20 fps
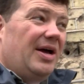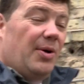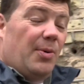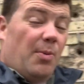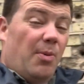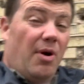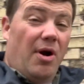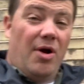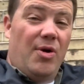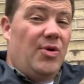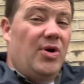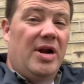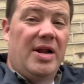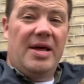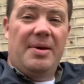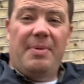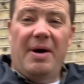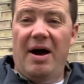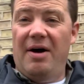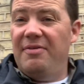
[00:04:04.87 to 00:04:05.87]
we're only
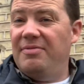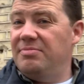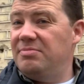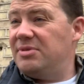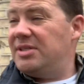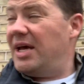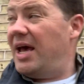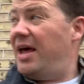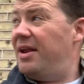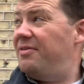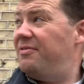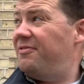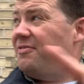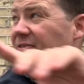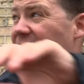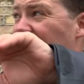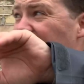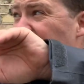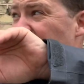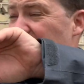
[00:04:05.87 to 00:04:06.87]
about
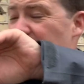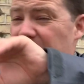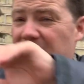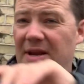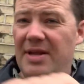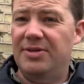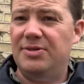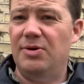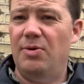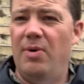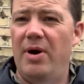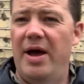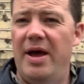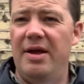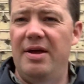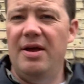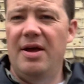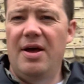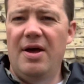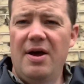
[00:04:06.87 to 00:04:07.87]
10-15 minutes
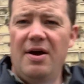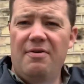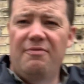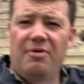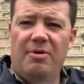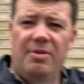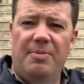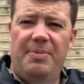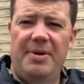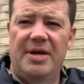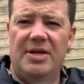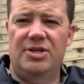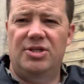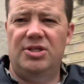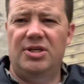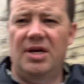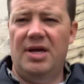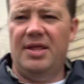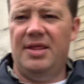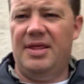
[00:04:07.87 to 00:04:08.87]
away from the
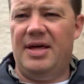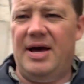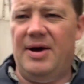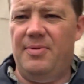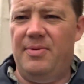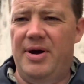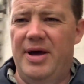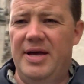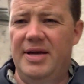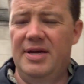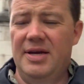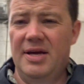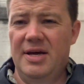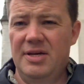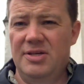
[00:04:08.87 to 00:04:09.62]
beach that way,